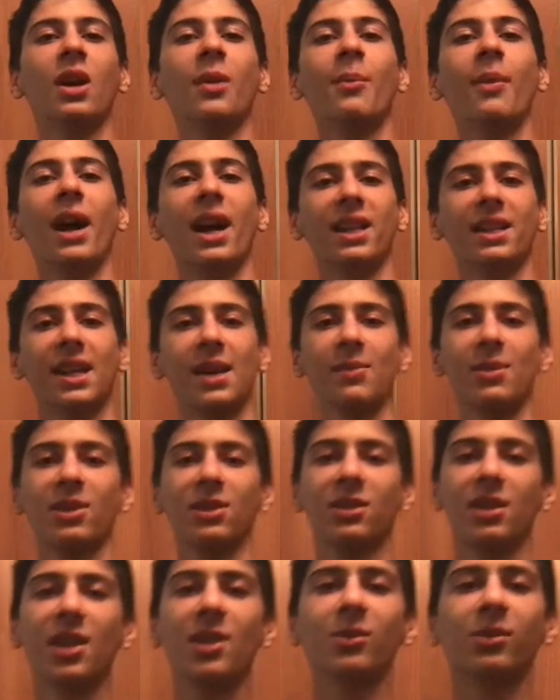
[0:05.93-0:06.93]
My name
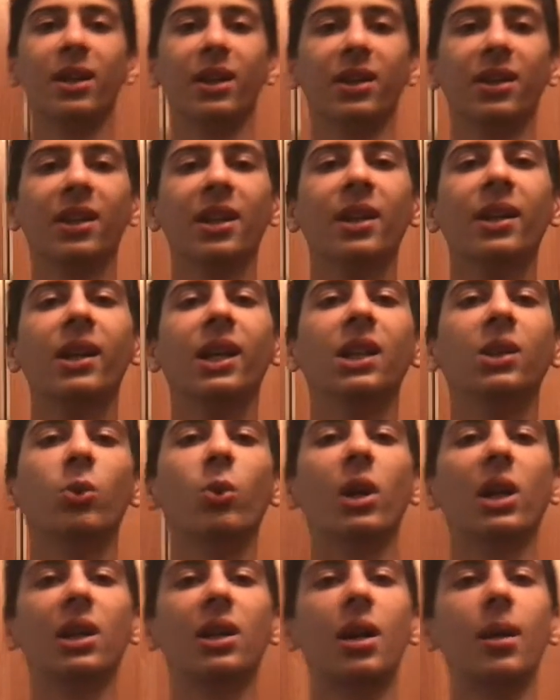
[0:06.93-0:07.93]
is Tigran and
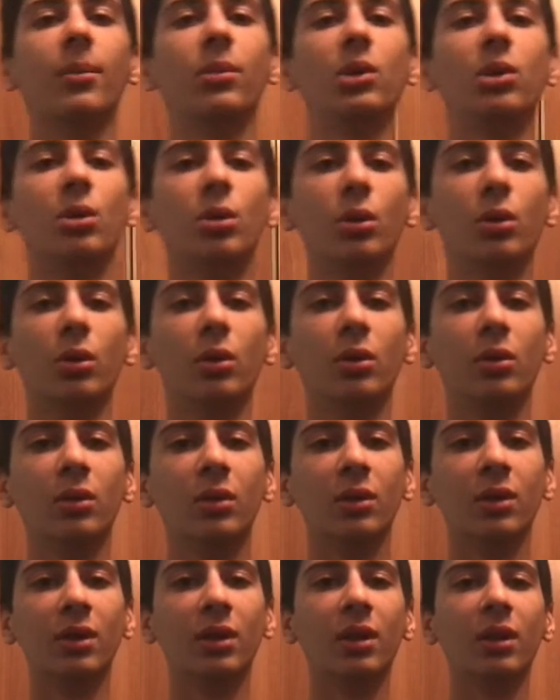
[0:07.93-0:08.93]
welcome to
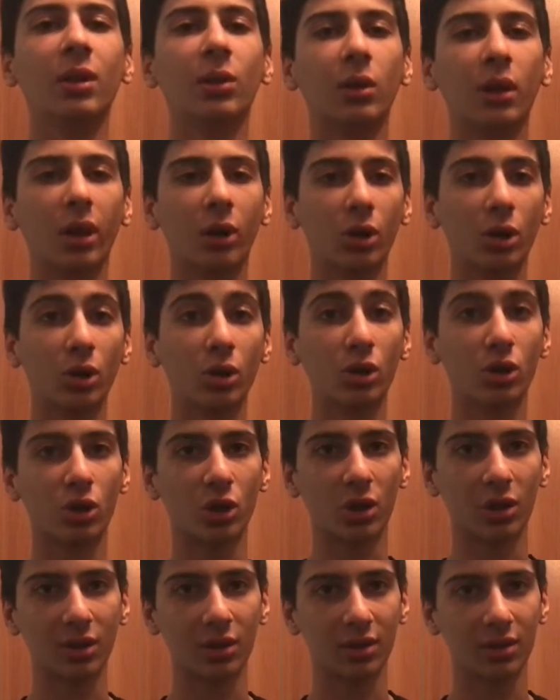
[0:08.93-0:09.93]
Recursion.